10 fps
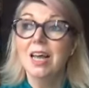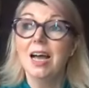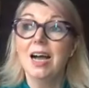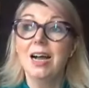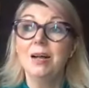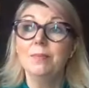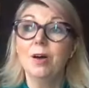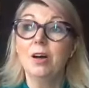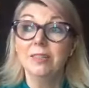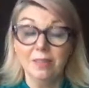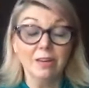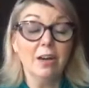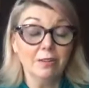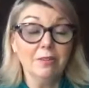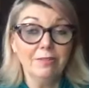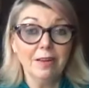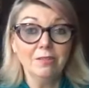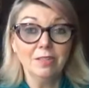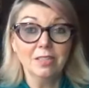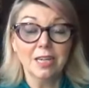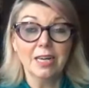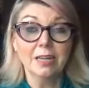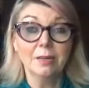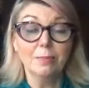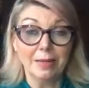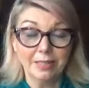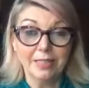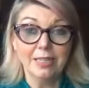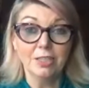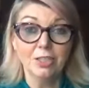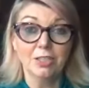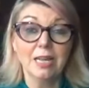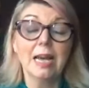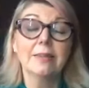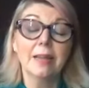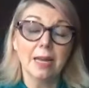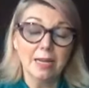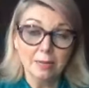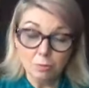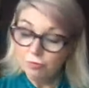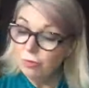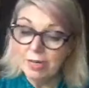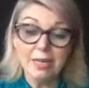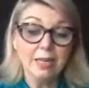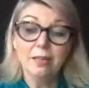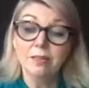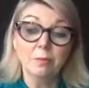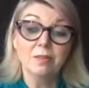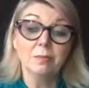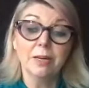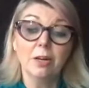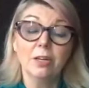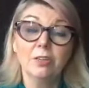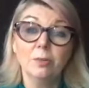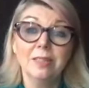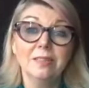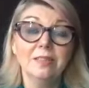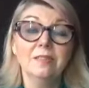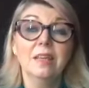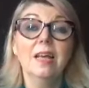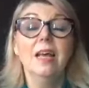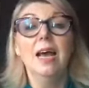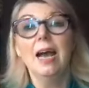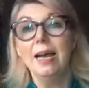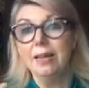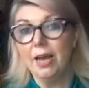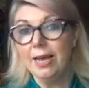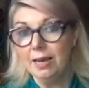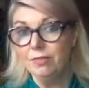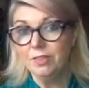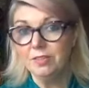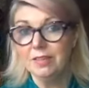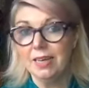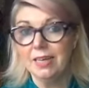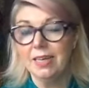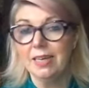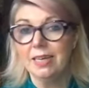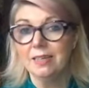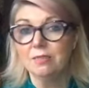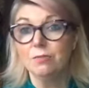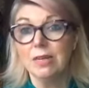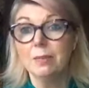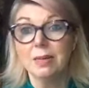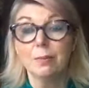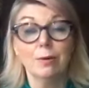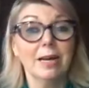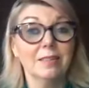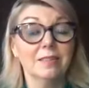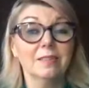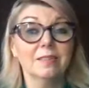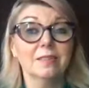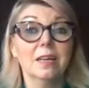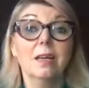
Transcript: I refound meditation, and that was in my early 20s. And I have to say, it has really been a practice,